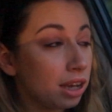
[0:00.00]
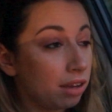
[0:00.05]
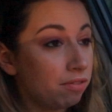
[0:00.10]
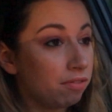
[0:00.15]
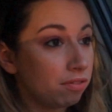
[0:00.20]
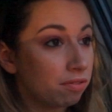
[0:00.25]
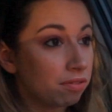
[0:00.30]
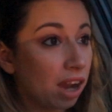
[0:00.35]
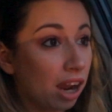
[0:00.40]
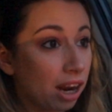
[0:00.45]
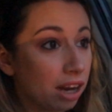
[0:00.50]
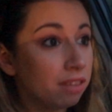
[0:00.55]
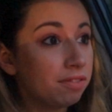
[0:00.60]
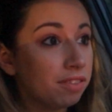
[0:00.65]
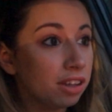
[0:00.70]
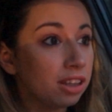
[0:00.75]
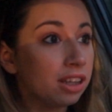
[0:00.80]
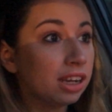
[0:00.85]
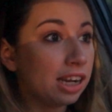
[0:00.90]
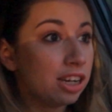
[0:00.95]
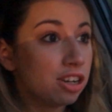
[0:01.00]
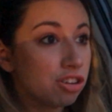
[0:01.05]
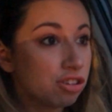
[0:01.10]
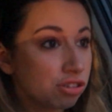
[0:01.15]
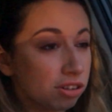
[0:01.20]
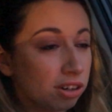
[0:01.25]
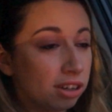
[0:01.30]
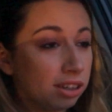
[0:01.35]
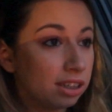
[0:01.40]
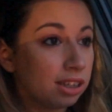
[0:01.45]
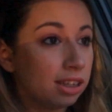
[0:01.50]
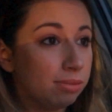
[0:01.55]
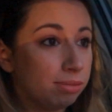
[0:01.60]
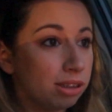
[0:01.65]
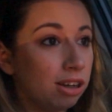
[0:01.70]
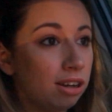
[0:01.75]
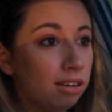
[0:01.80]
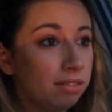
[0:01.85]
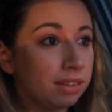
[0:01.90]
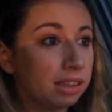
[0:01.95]
I kind of feel like I just drank a cup of
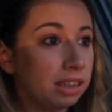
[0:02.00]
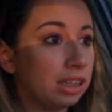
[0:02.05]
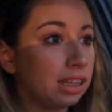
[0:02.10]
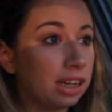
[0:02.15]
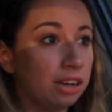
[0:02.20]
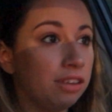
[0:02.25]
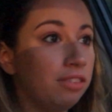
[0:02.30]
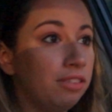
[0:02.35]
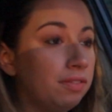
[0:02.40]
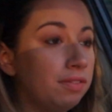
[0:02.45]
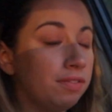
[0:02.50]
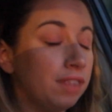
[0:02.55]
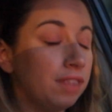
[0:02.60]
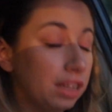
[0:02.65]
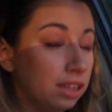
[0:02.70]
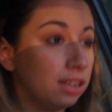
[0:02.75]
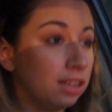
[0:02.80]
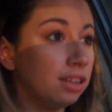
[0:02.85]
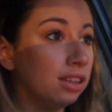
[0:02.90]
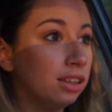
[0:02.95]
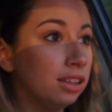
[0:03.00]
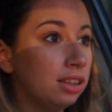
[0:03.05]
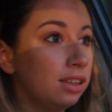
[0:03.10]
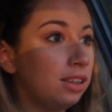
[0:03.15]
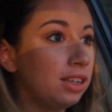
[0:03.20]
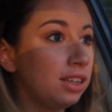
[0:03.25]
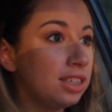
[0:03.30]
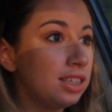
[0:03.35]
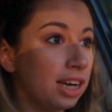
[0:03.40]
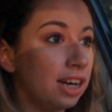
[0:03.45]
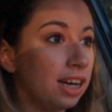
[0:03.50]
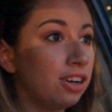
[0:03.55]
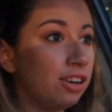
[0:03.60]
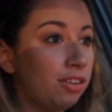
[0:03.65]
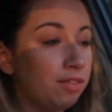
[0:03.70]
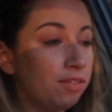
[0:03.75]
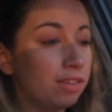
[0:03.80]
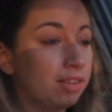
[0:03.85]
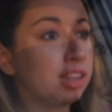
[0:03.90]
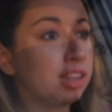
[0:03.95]
coffee. Like I don't feel tired. I don't feel